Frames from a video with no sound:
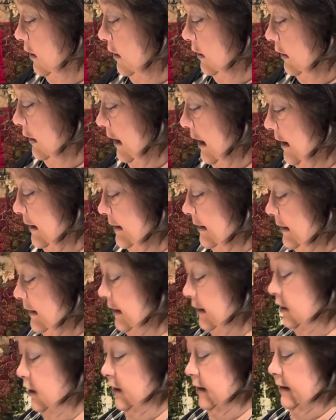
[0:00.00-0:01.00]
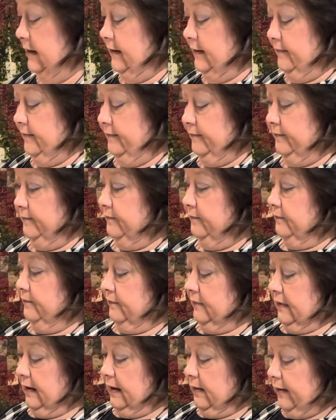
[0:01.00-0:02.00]
line of stitches.
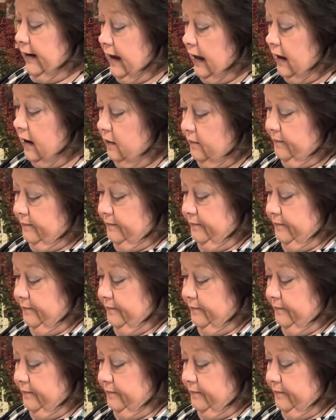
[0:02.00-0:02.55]
There we go.